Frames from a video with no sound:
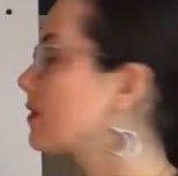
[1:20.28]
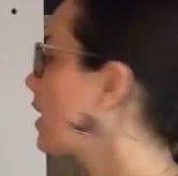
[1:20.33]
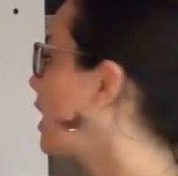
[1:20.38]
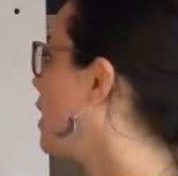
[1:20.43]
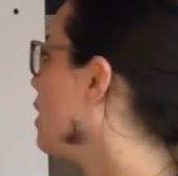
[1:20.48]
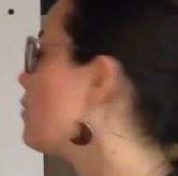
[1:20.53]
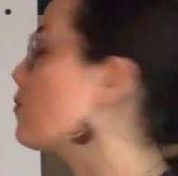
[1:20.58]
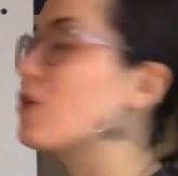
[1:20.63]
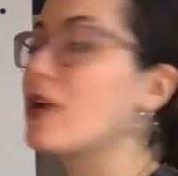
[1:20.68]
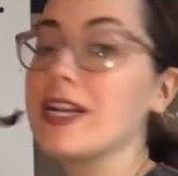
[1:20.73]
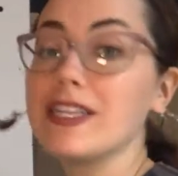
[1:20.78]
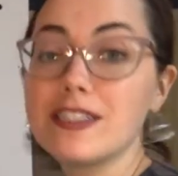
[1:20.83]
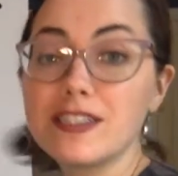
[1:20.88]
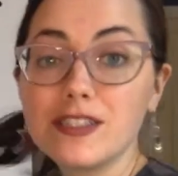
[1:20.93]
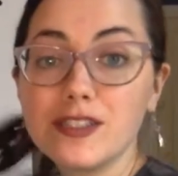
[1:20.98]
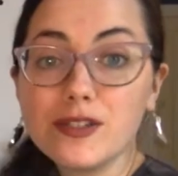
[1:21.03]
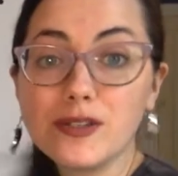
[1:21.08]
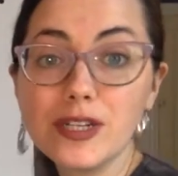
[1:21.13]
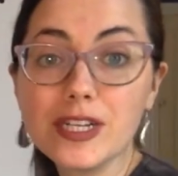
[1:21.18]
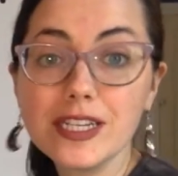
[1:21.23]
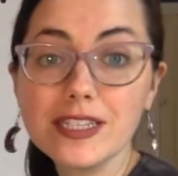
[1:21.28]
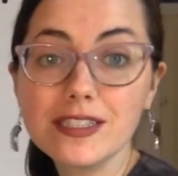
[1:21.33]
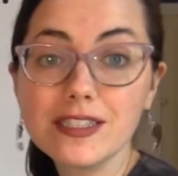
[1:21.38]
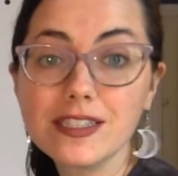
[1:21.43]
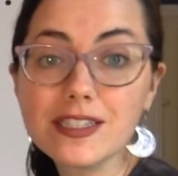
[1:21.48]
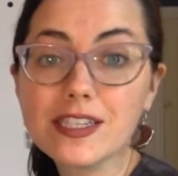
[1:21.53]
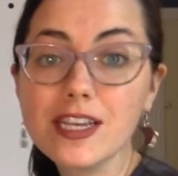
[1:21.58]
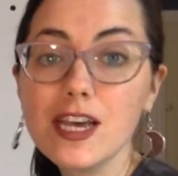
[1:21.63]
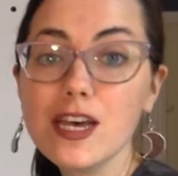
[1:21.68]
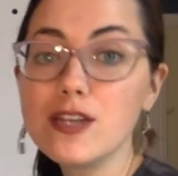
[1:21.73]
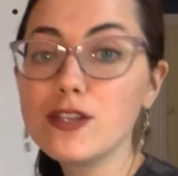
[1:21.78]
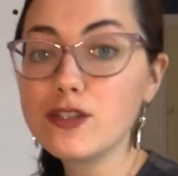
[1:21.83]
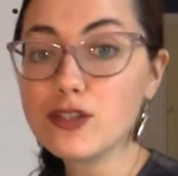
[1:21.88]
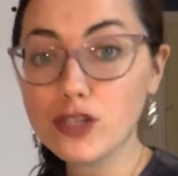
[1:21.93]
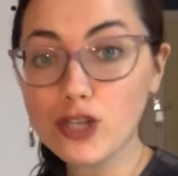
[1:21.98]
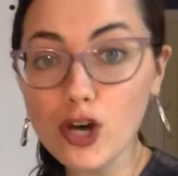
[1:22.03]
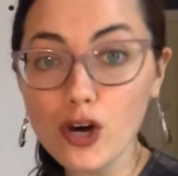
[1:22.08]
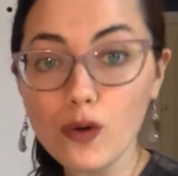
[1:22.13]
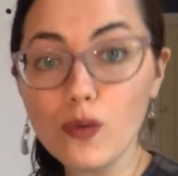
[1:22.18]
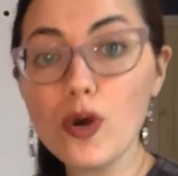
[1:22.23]
All right, students.
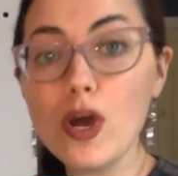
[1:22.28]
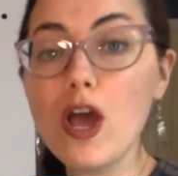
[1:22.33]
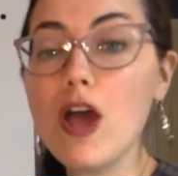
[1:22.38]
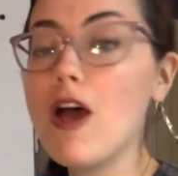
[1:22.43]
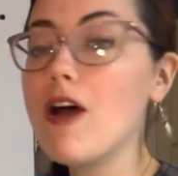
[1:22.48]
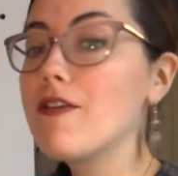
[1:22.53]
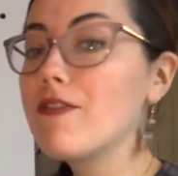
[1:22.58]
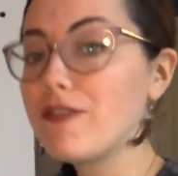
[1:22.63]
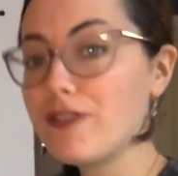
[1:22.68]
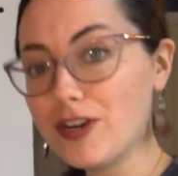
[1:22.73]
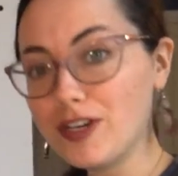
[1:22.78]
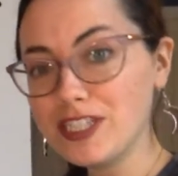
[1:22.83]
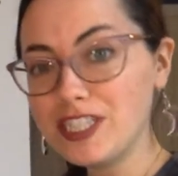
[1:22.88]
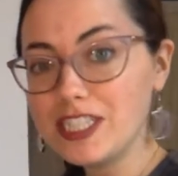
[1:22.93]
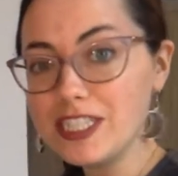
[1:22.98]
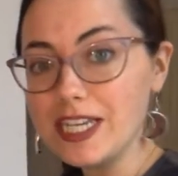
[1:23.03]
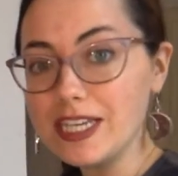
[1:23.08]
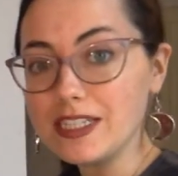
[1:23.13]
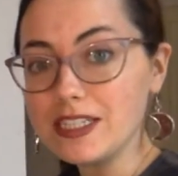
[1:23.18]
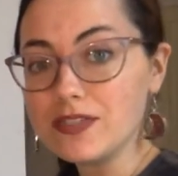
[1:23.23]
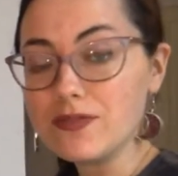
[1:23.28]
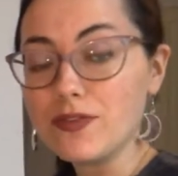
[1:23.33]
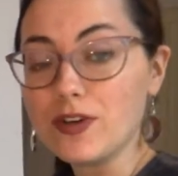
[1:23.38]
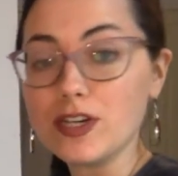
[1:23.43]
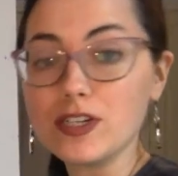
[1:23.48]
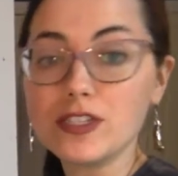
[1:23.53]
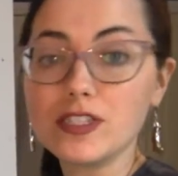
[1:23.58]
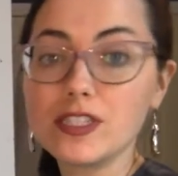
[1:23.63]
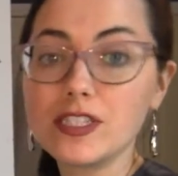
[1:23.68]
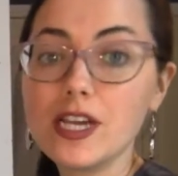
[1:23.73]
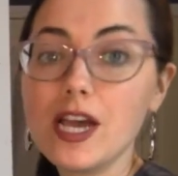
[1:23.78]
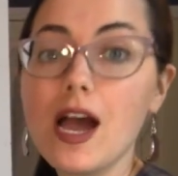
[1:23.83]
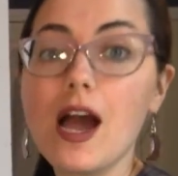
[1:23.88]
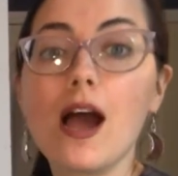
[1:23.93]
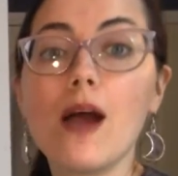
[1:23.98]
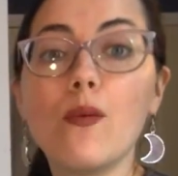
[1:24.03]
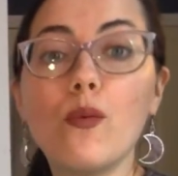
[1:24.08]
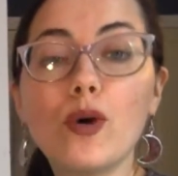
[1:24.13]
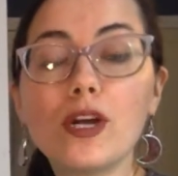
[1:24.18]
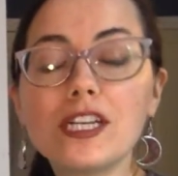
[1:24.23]
So, first things first,
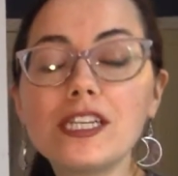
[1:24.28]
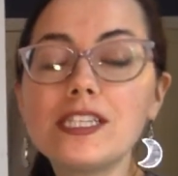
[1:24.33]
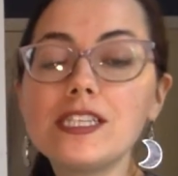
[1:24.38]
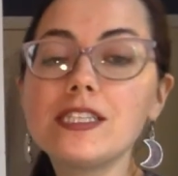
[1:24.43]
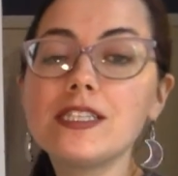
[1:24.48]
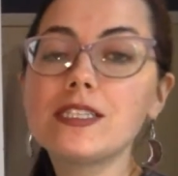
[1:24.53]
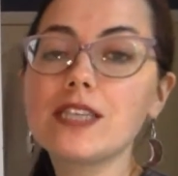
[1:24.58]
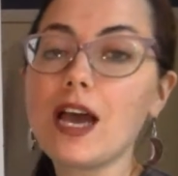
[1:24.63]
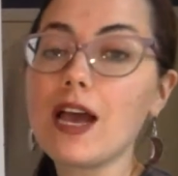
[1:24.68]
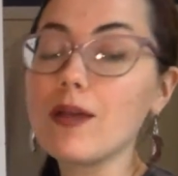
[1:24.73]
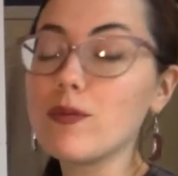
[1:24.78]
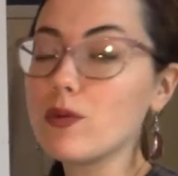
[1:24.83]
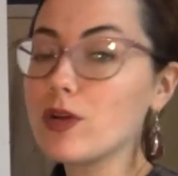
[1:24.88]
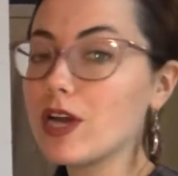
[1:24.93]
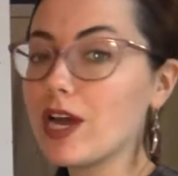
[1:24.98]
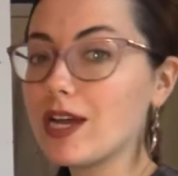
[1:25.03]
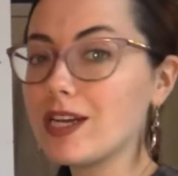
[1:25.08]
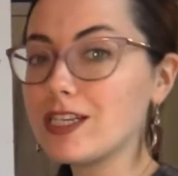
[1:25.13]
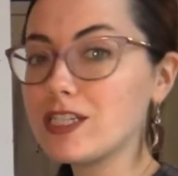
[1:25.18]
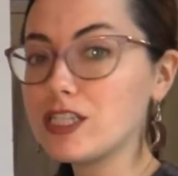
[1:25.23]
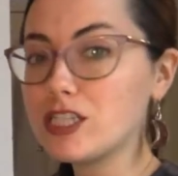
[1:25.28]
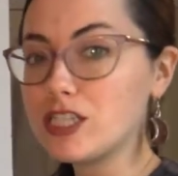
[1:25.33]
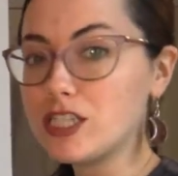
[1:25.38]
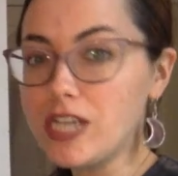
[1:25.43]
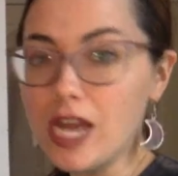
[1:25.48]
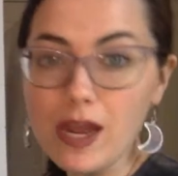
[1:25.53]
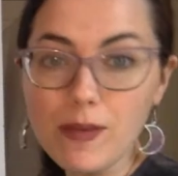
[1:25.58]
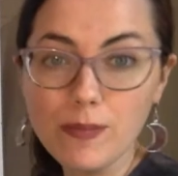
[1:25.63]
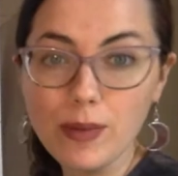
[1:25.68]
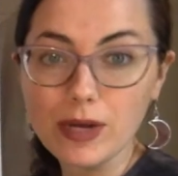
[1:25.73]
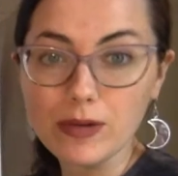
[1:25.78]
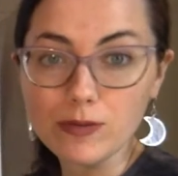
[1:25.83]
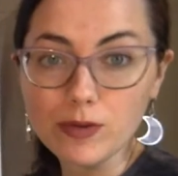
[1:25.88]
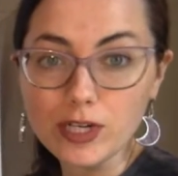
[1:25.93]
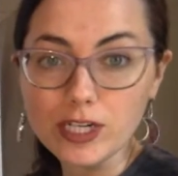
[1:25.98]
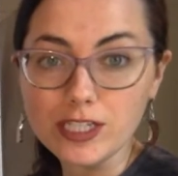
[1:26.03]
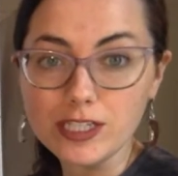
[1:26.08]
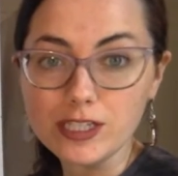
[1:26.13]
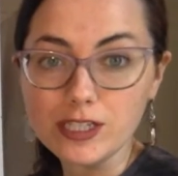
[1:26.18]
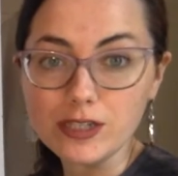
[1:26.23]
I want to decide what kind of shape I want
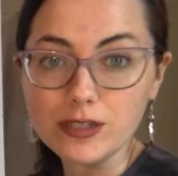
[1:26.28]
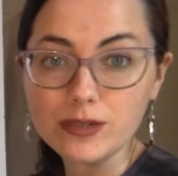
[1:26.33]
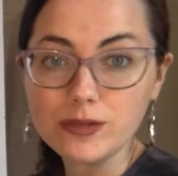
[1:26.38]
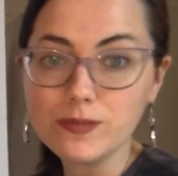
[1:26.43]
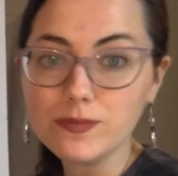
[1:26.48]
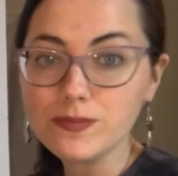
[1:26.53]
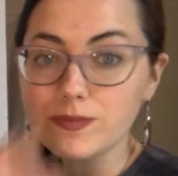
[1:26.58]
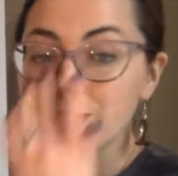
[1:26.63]
to do.